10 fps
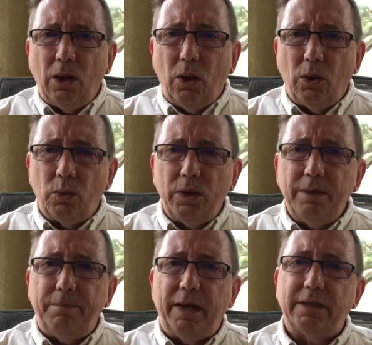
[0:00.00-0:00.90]
are we
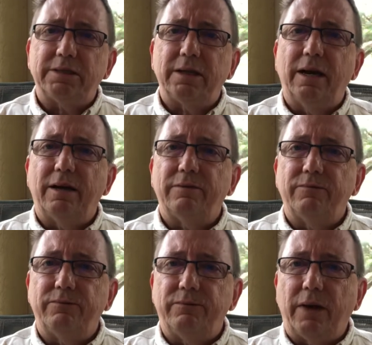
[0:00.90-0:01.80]
passing on
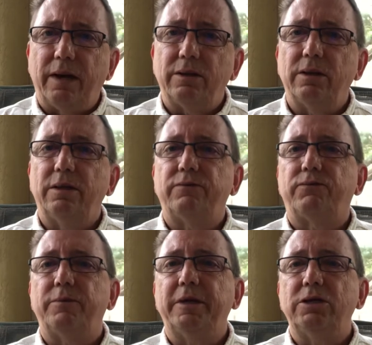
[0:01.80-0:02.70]
vital
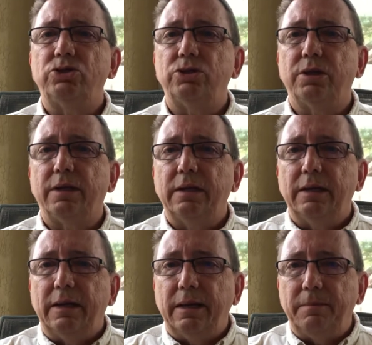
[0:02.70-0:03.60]
information,
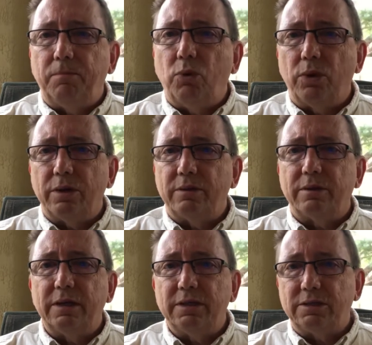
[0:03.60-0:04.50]
important
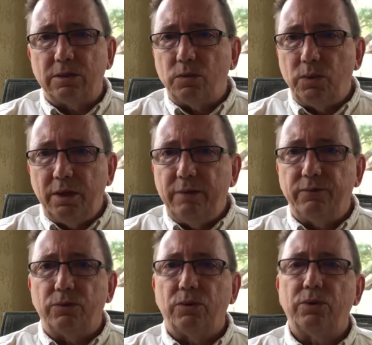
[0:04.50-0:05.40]
things that
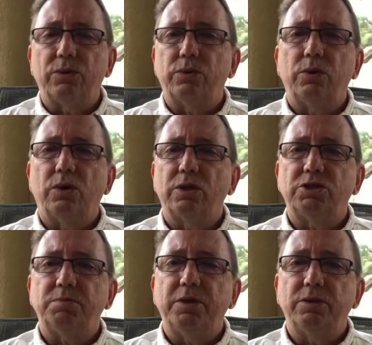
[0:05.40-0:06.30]
we've learned through our
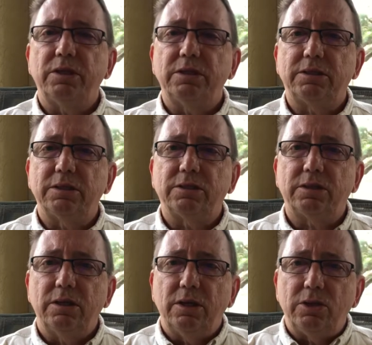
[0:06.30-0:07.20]

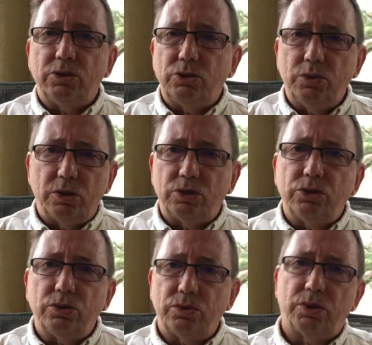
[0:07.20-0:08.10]
experiences to our
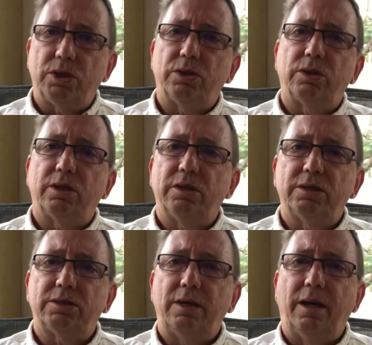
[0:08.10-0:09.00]
children during
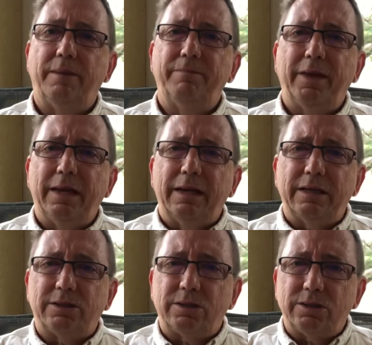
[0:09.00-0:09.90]
this time?
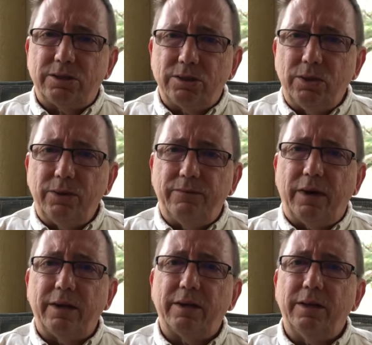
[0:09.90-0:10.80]
That's so
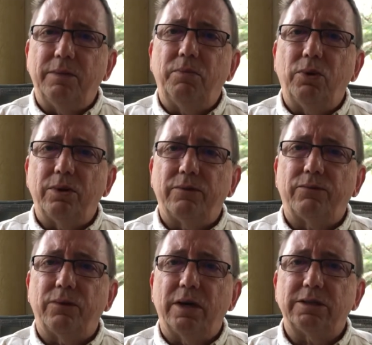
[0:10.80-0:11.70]
vitally important
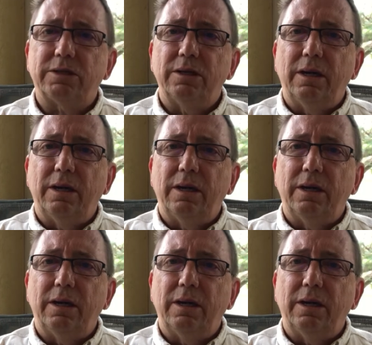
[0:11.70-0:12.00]
for us.